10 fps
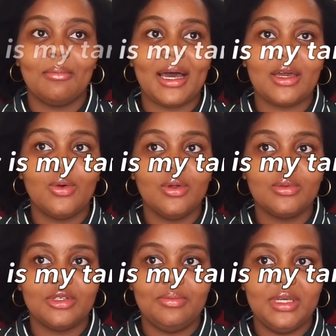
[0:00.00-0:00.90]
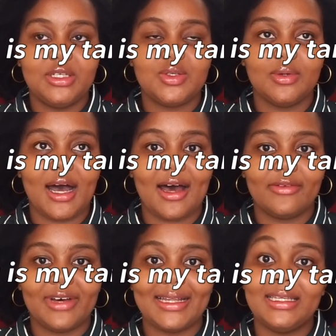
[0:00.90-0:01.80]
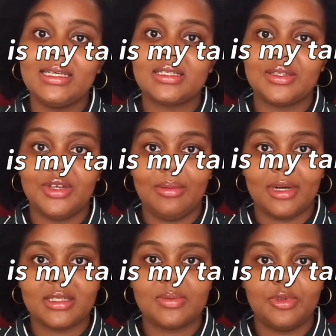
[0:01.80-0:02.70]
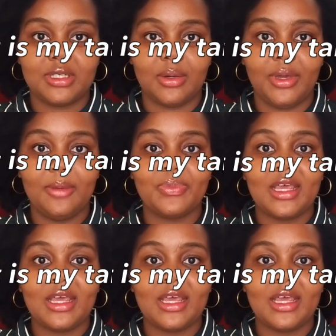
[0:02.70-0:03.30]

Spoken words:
My goal would be to have at least 3 months put away.